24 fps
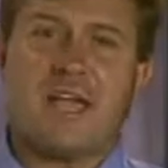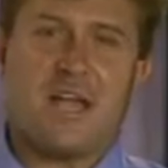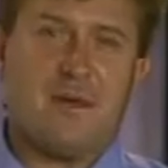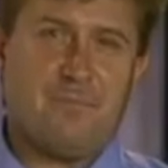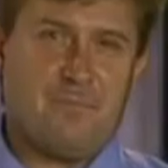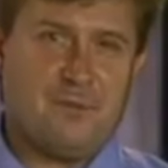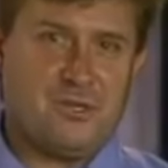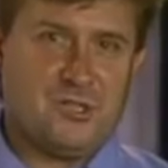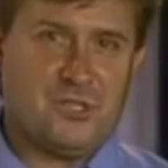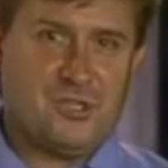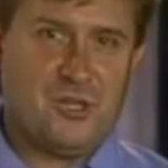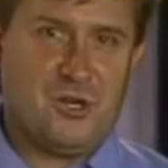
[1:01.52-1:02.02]
up a
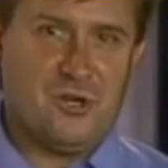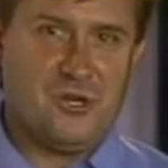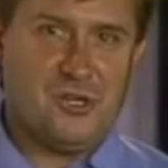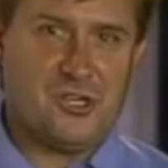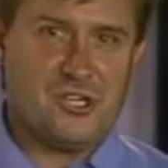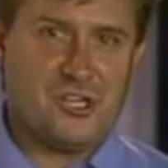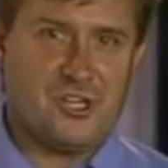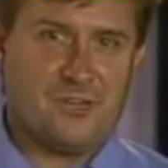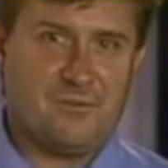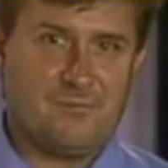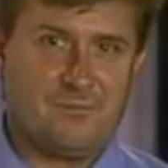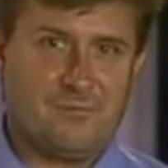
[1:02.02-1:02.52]

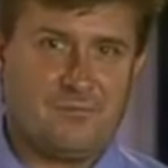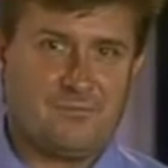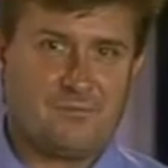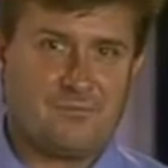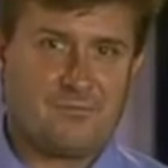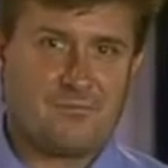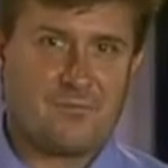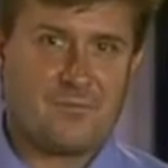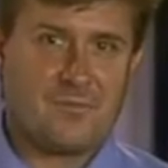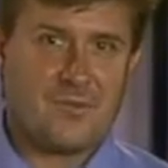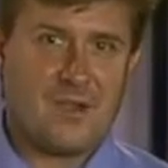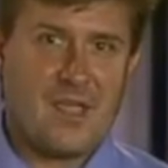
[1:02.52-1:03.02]
solution.
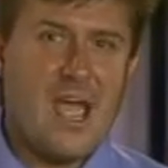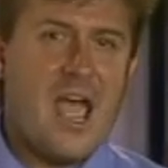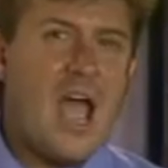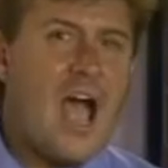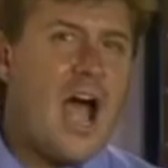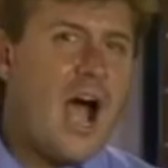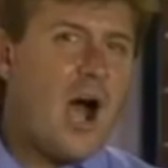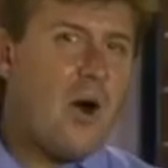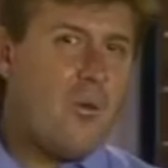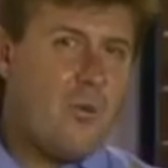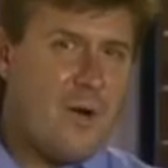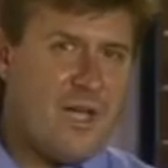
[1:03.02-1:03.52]

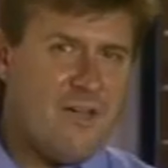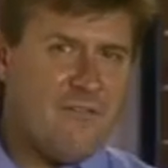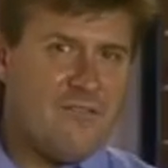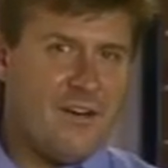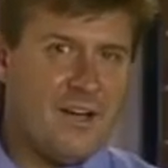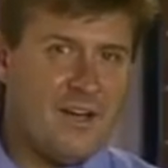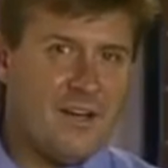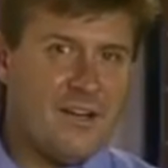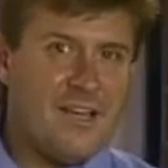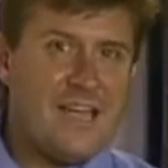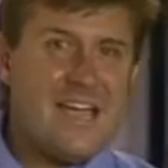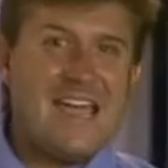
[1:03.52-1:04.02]

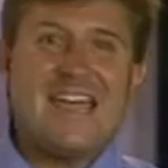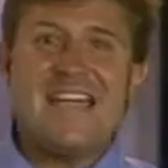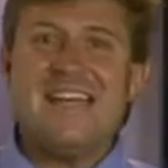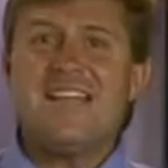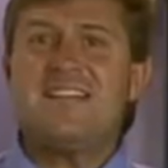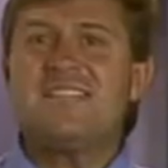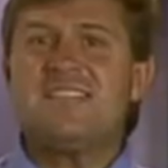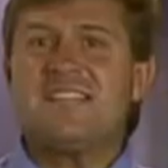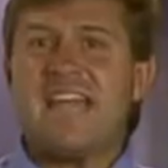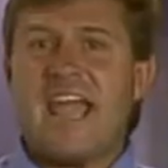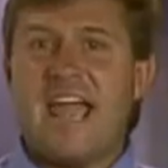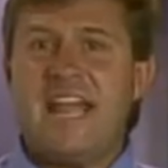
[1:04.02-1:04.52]
However,
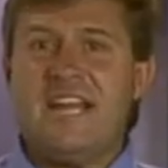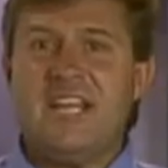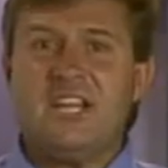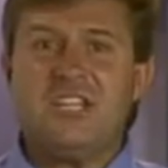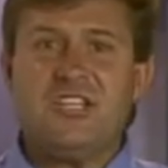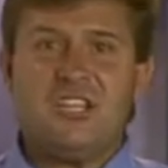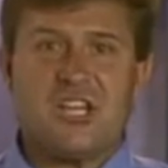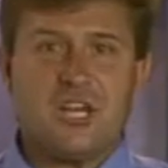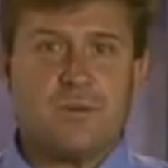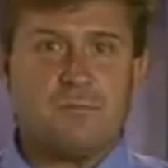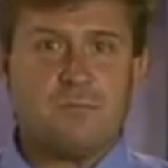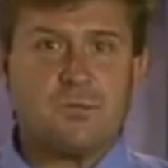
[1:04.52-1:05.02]
is
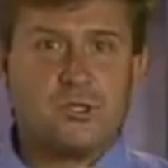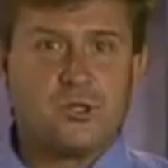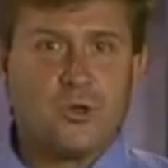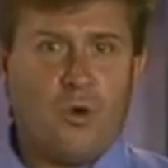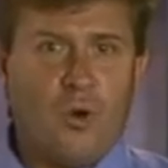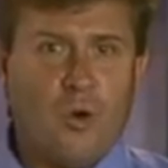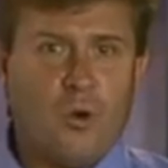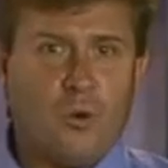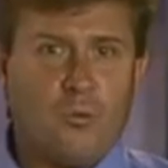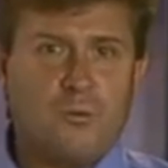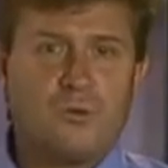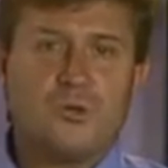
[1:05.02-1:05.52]
energy
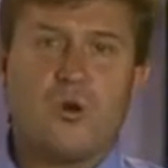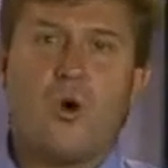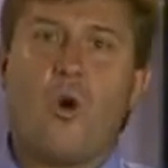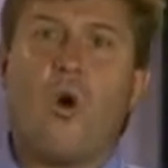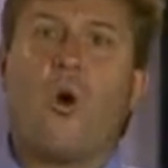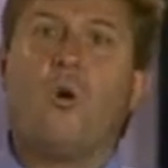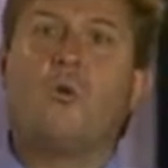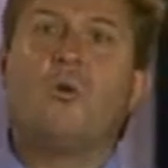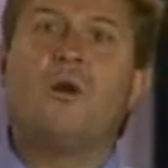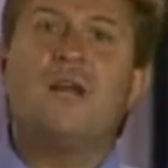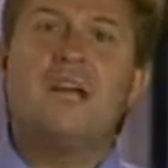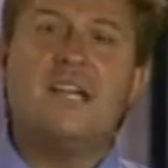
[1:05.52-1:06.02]
absorbed or
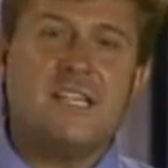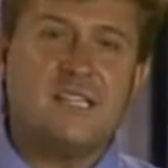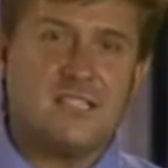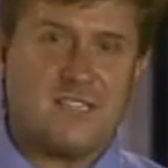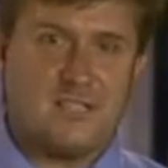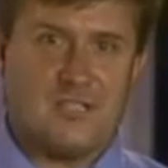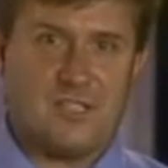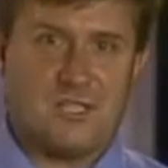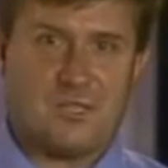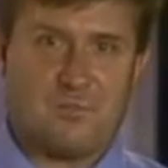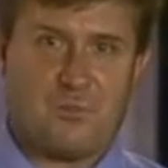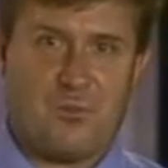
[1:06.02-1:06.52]
released
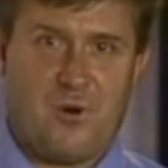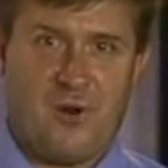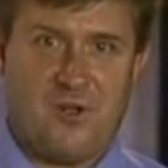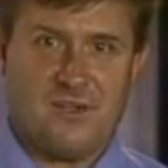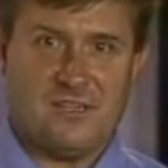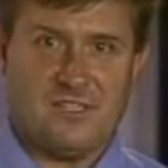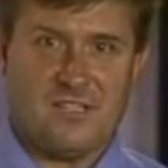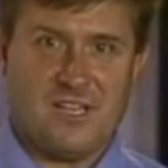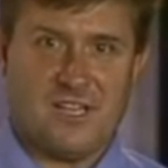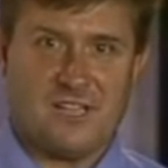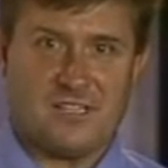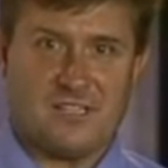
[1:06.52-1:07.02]
in this
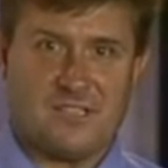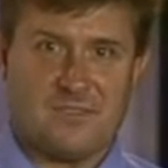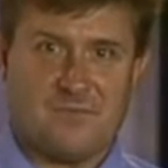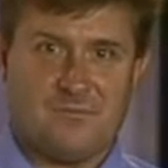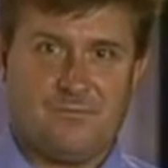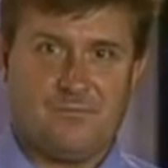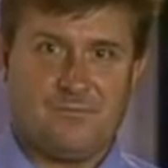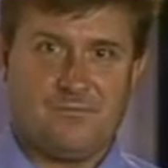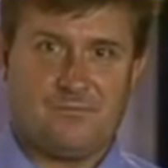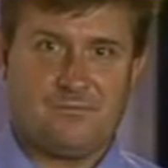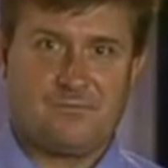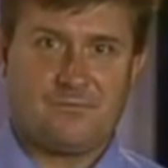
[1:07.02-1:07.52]
process?
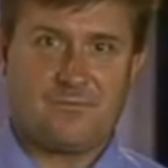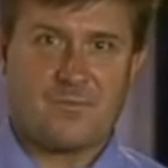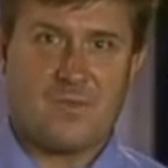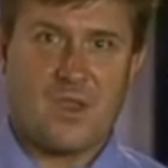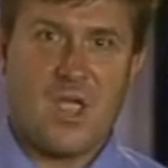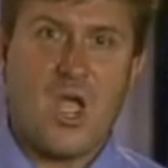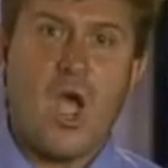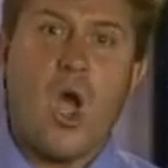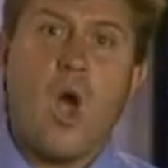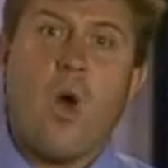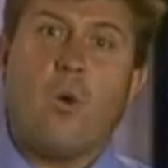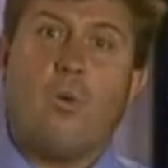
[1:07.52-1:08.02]

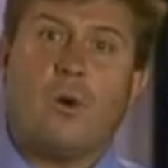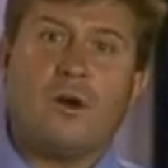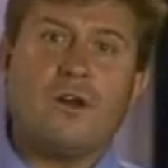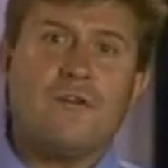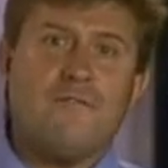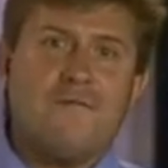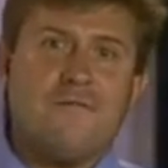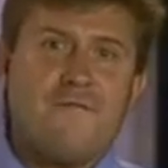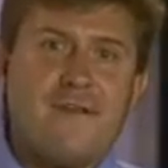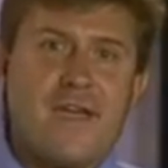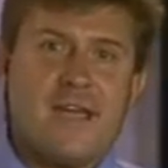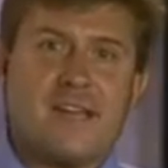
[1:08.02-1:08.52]
What
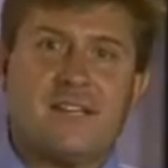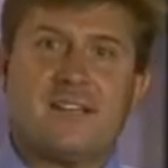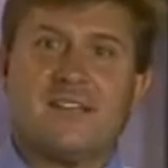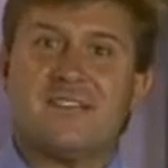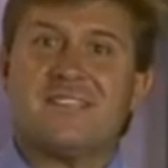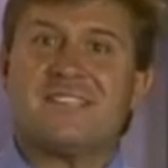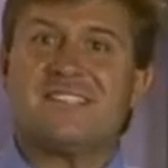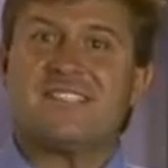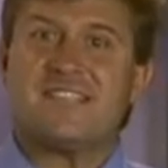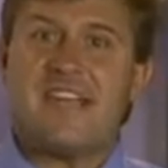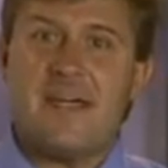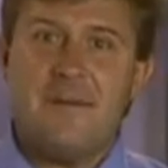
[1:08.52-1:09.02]
effect does
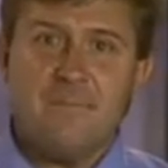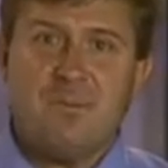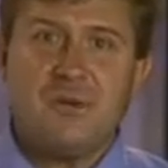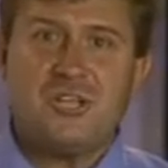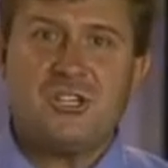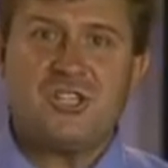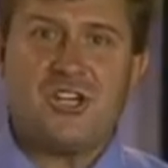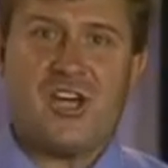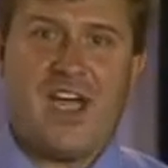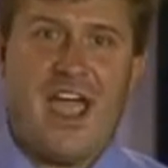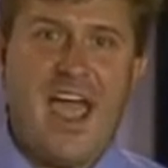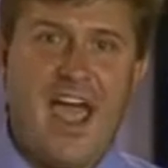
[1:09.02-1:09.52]

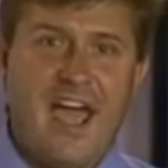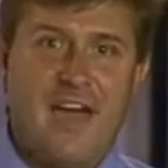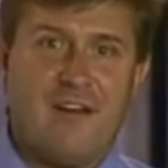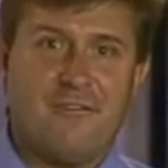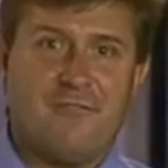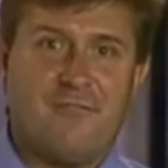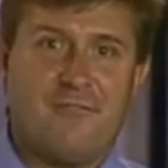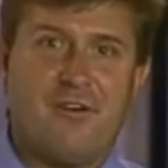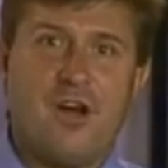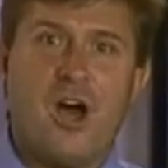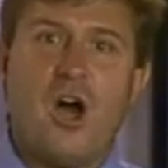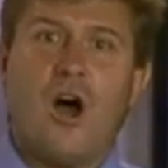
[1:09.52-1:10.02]
temperature
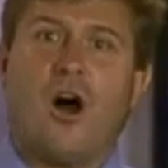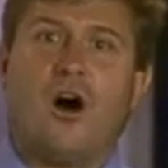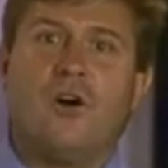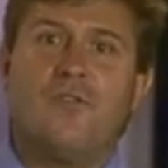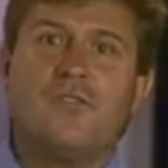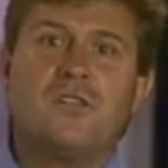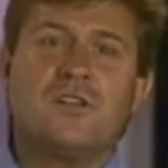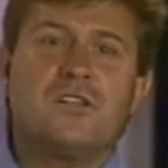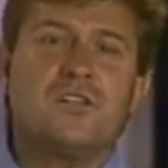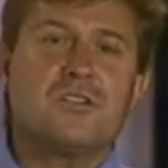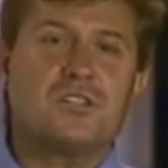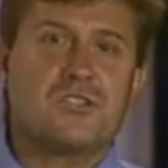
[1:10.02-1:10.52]
have on
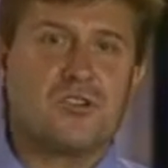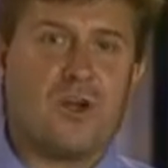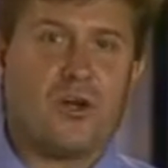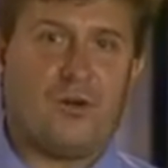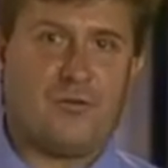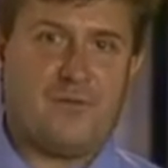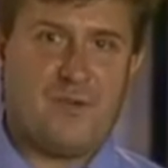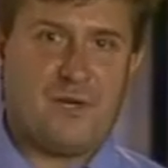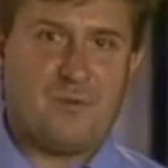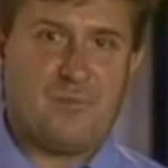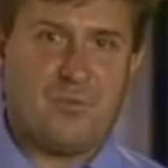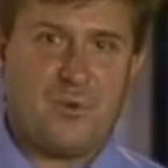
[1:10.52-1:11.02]
the
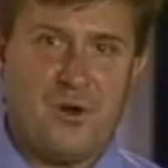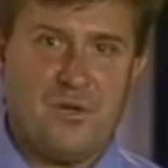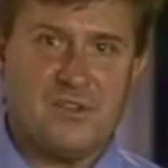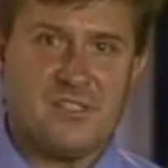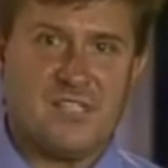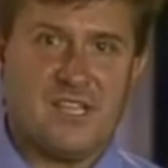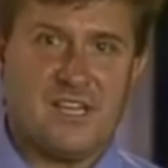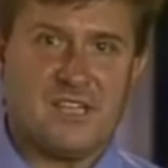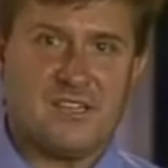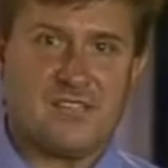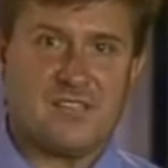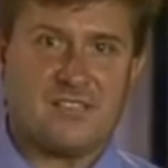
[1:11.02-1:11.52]
dissolving
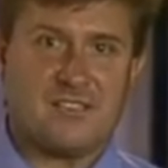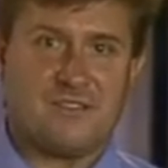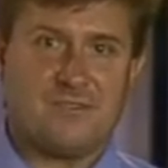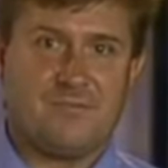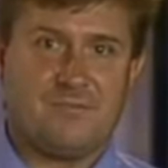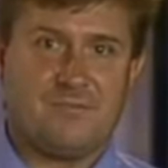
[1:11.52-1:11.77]
process?